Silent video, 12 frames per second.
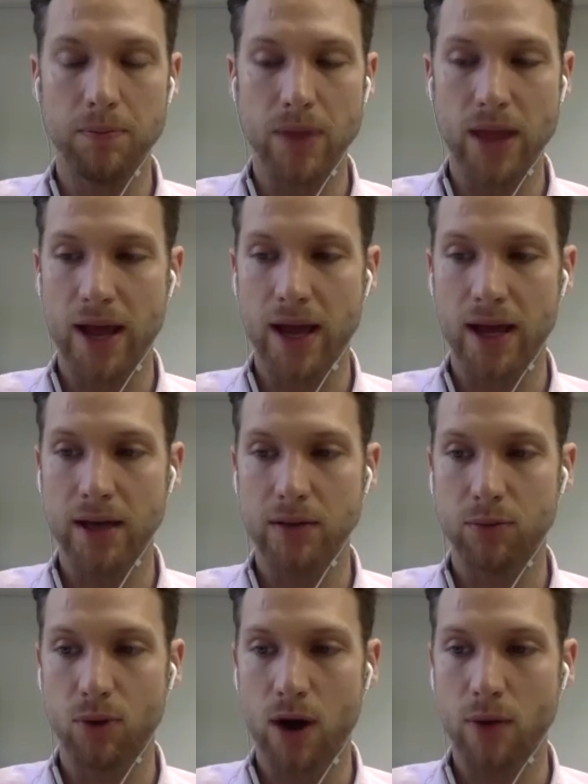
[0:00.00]

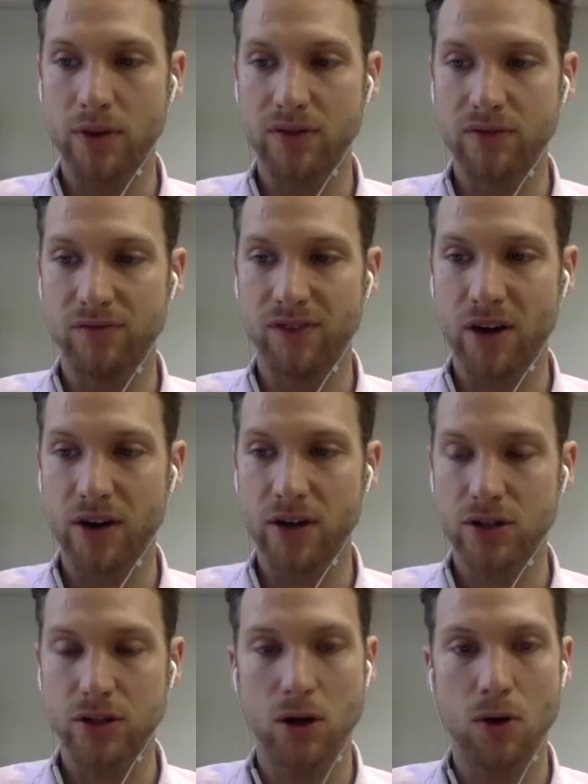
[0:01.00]
and probably very
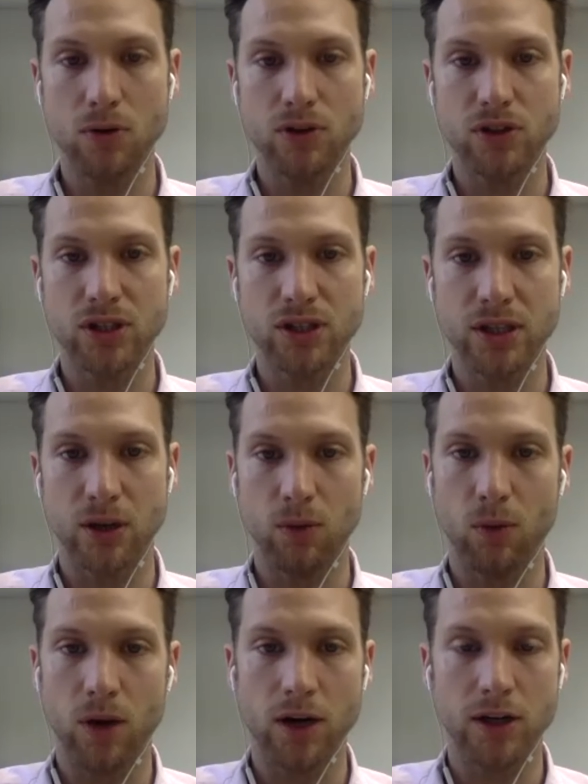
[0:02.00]
slow to
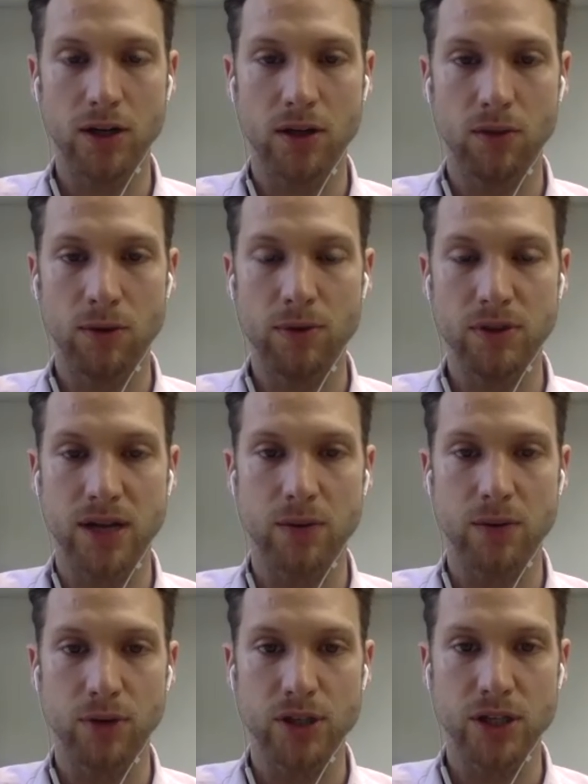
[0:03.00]
1 to 3%
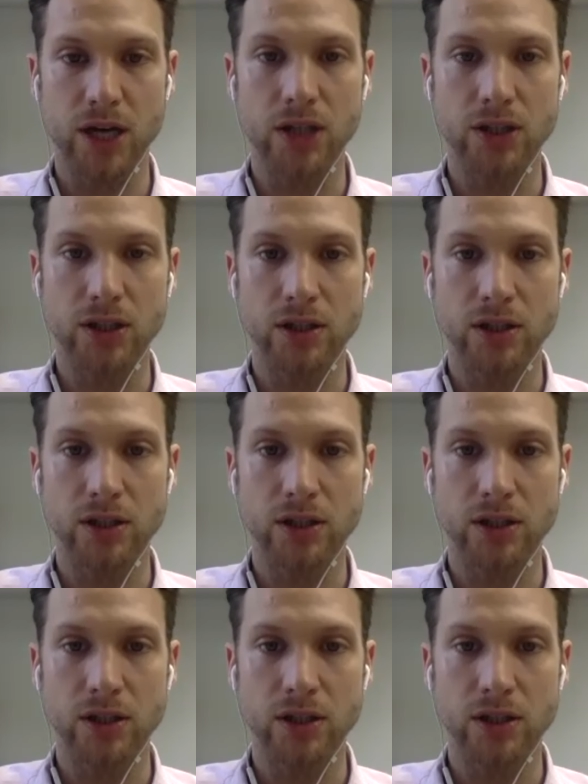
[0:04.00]
appreciation.